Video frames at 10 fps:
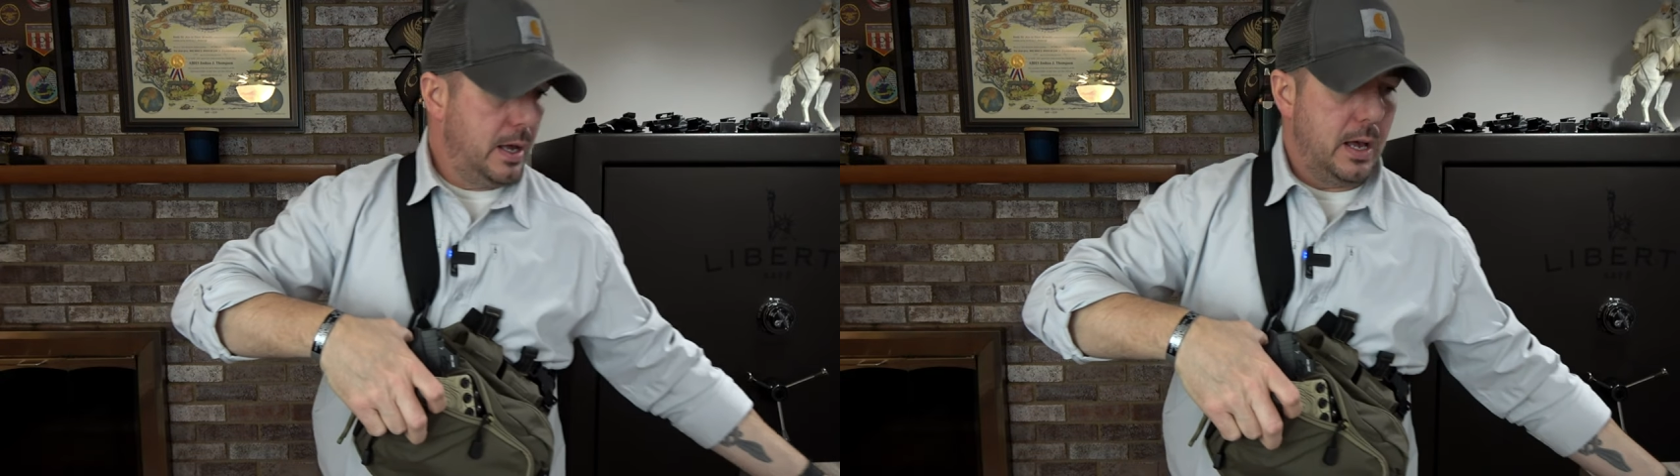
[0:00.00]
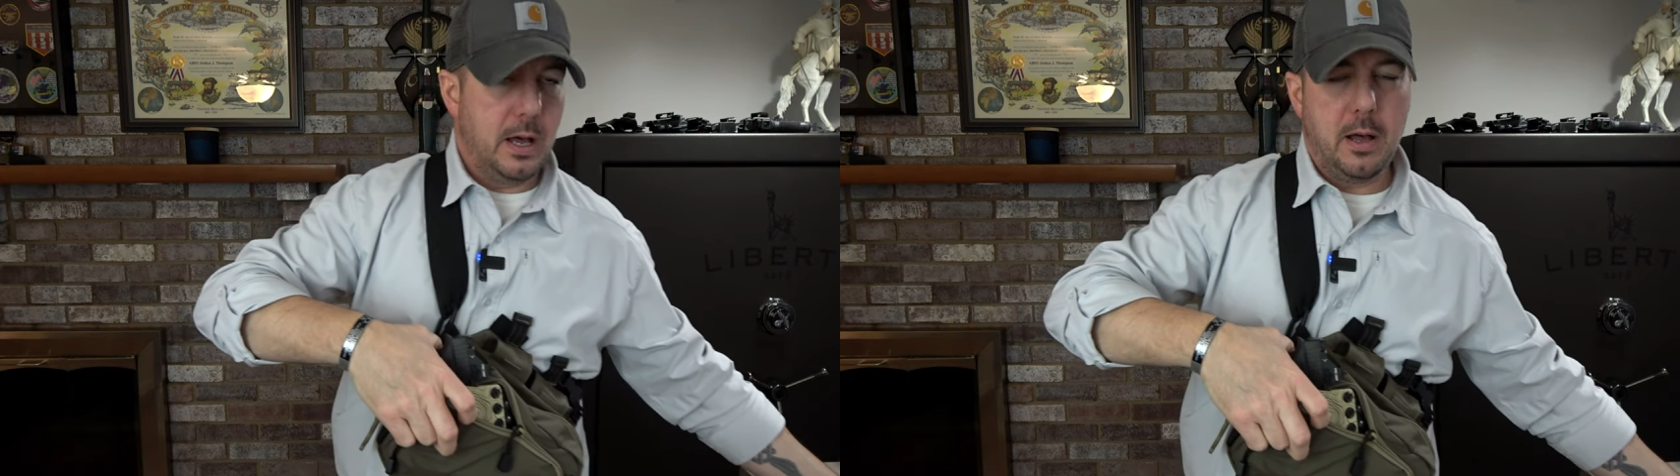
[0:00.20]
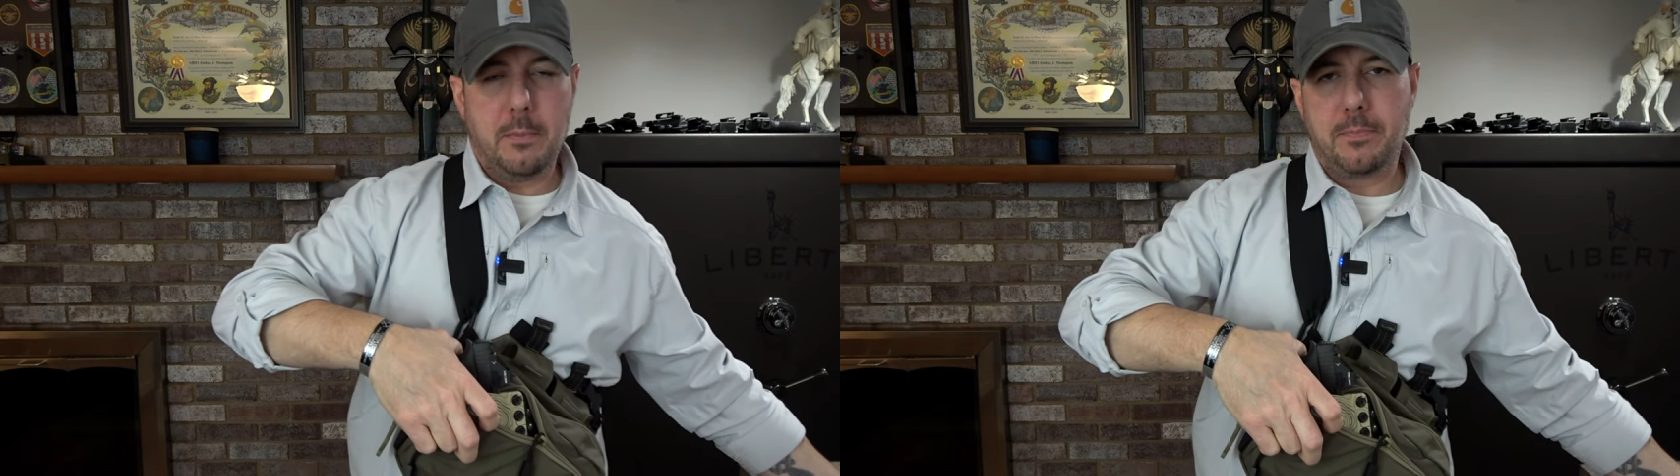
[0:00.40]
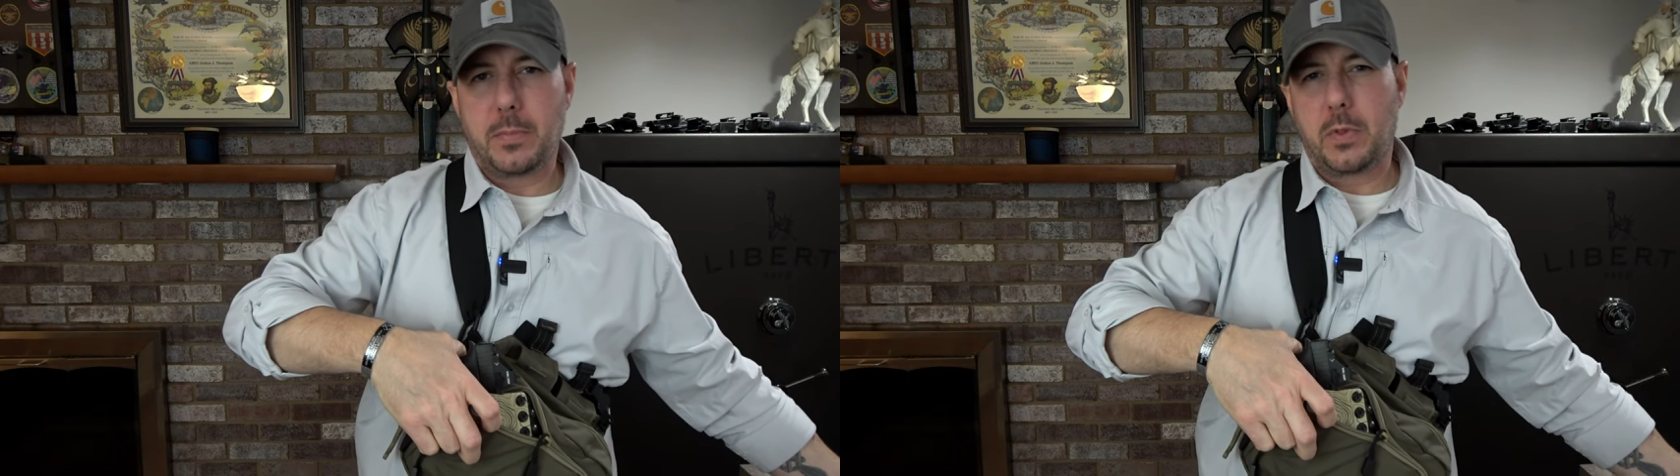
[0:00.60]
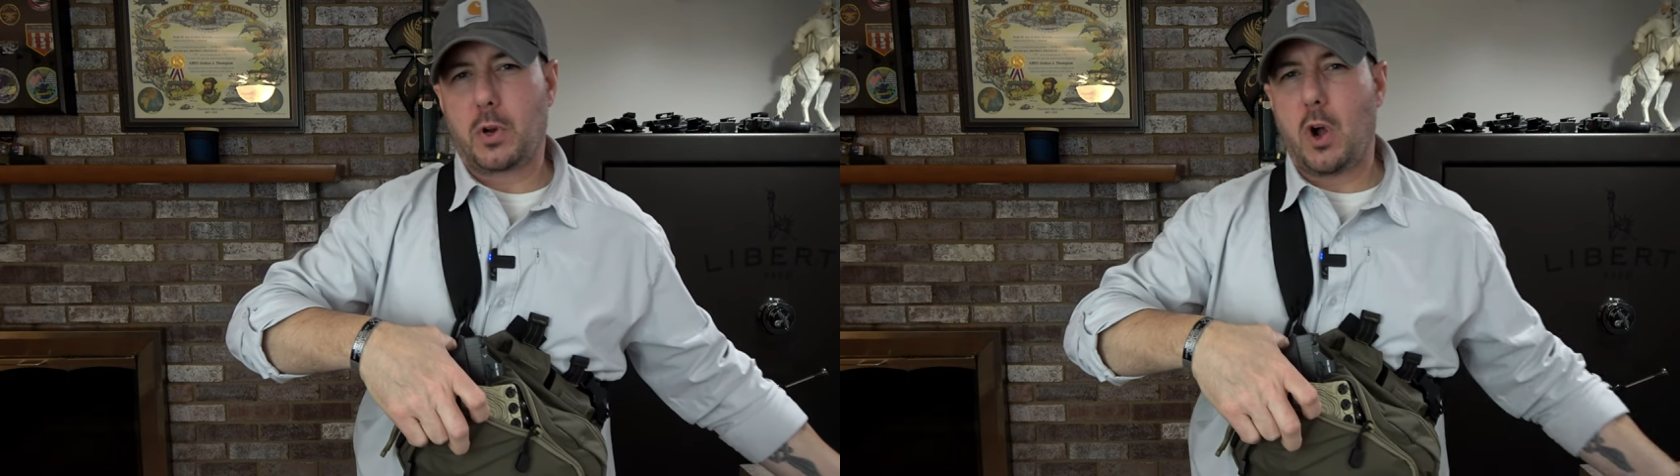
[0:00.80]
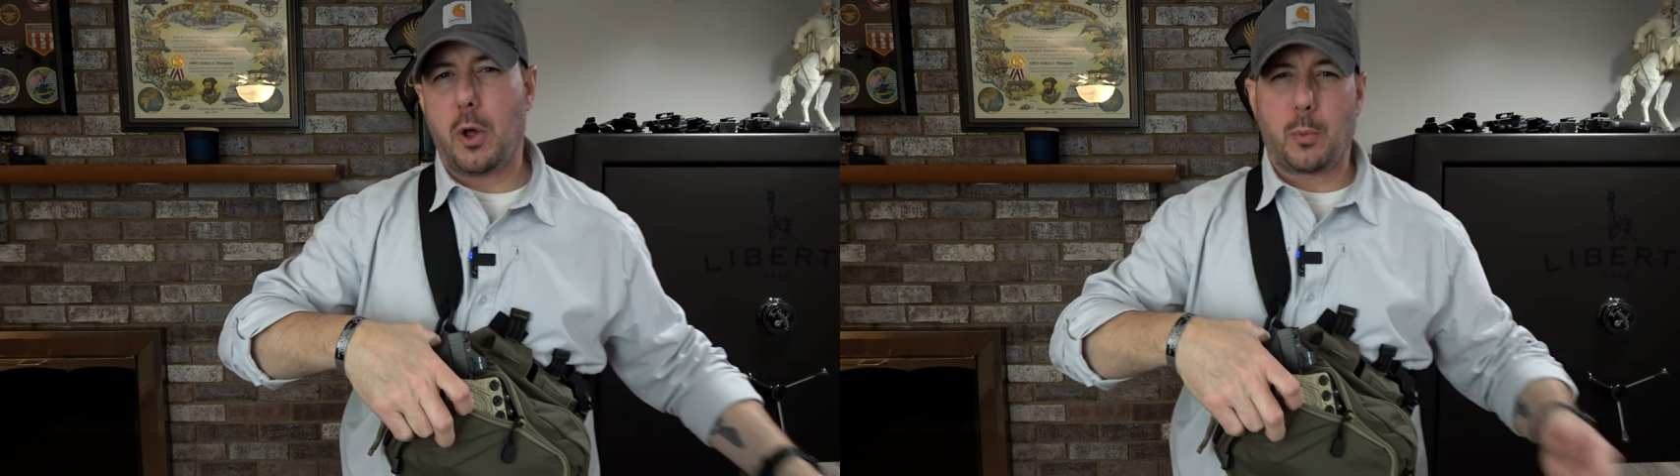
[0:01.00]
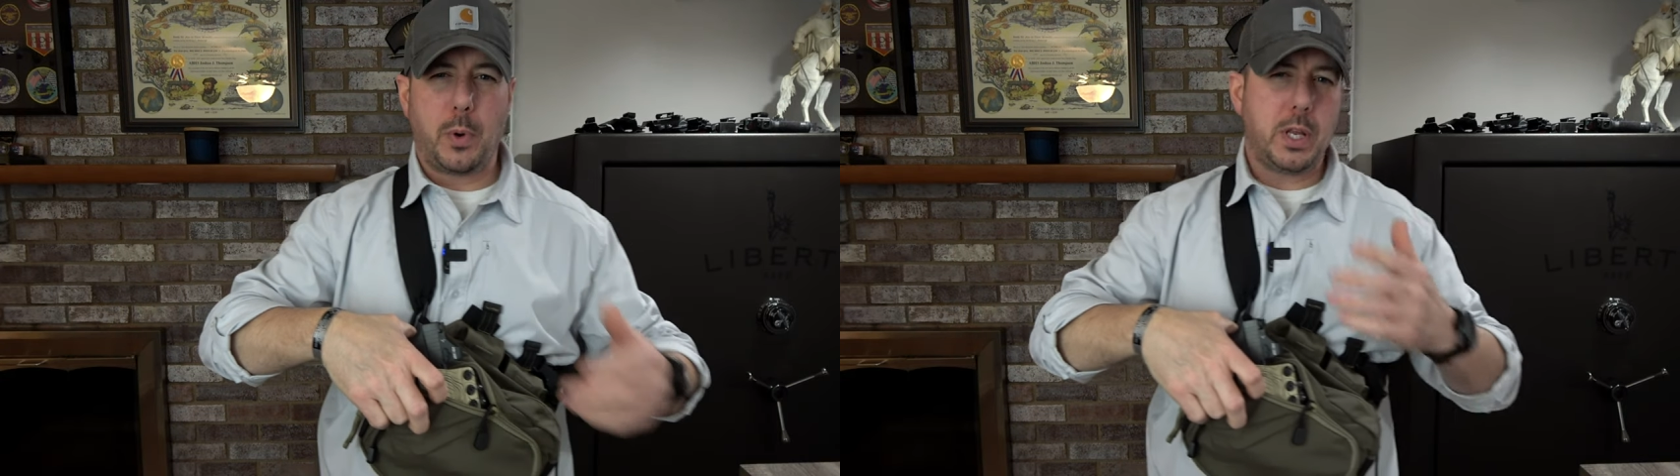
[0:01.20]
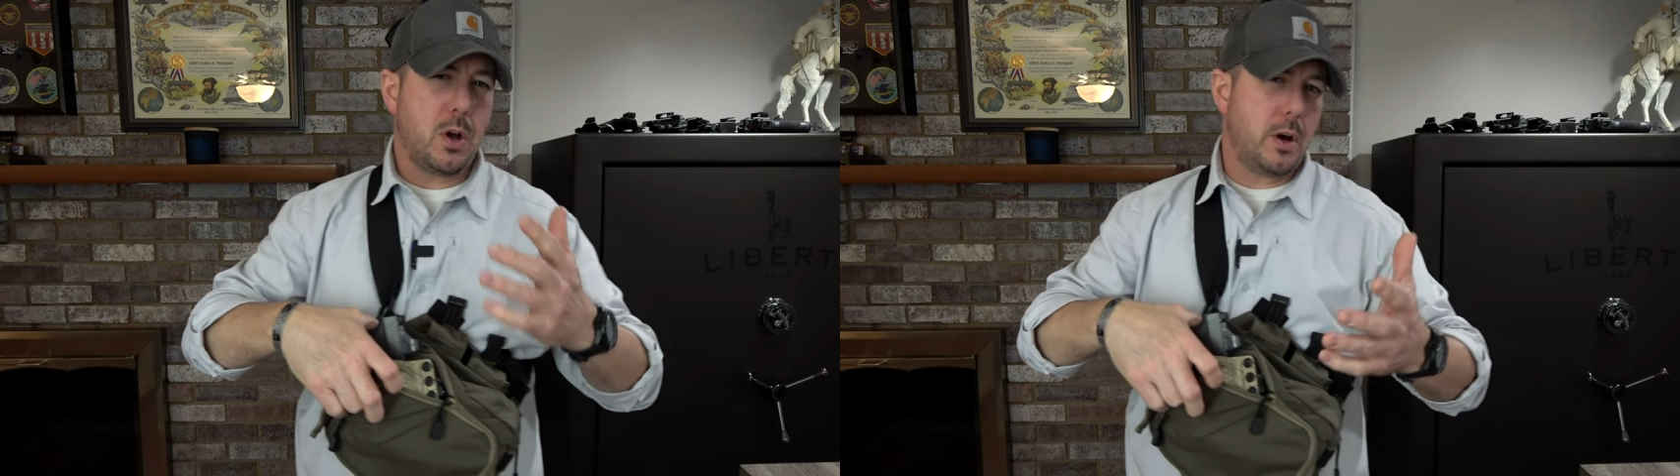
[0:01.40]
um, they're called
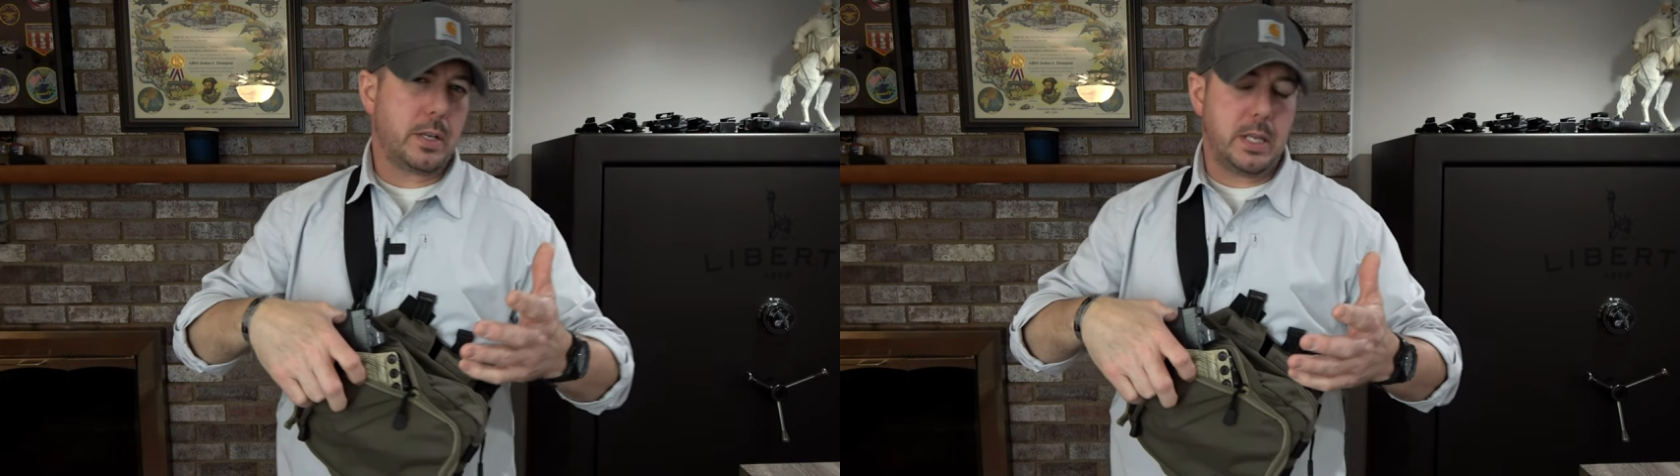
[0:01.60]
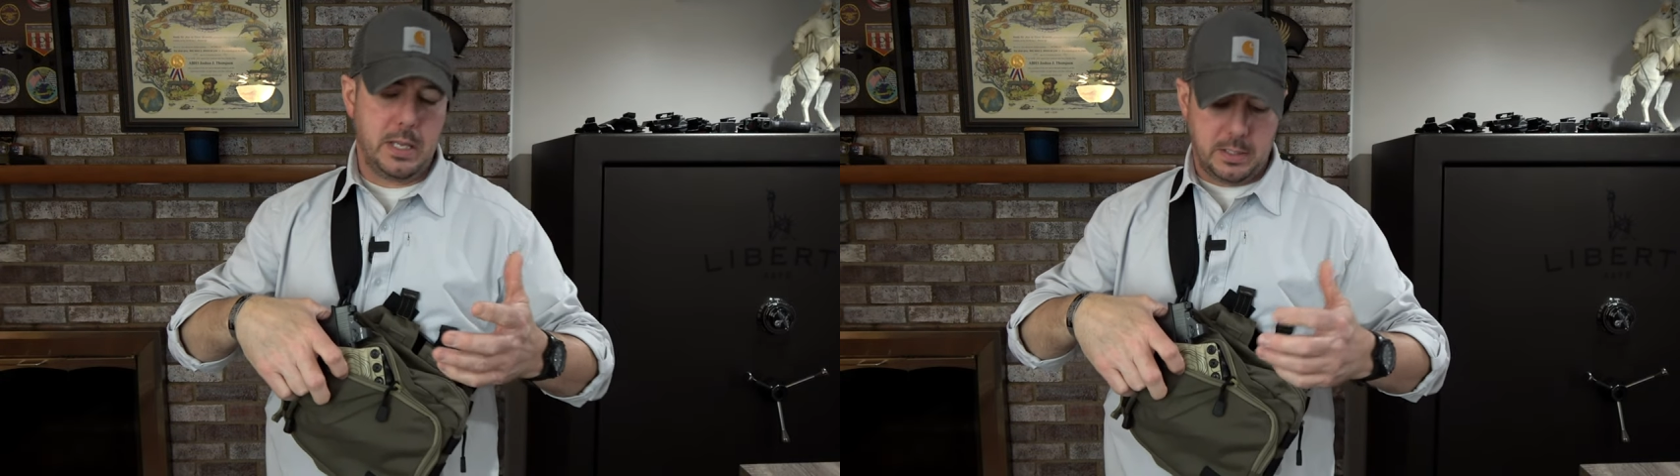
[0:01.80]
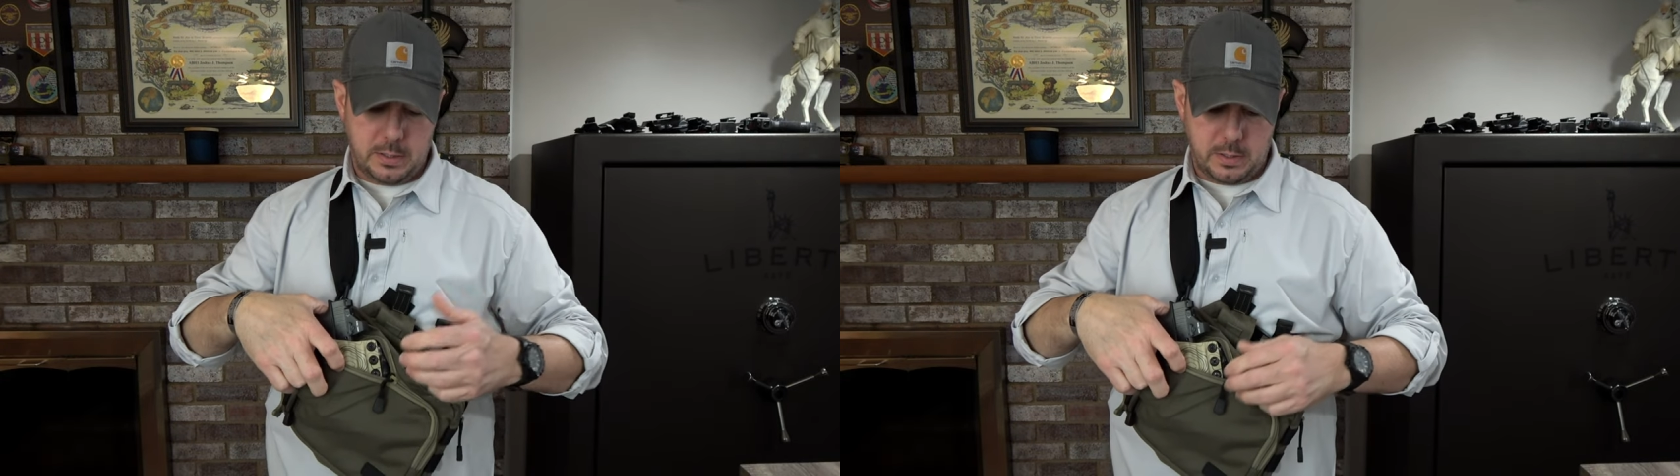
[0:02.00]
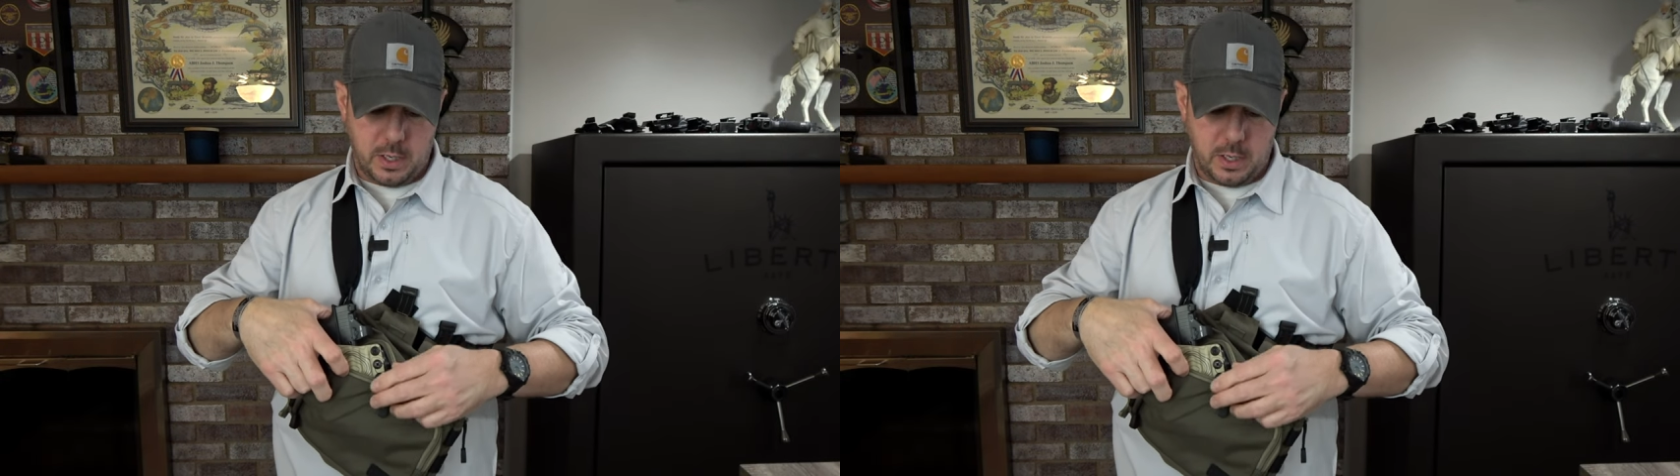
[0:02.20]
recon kits,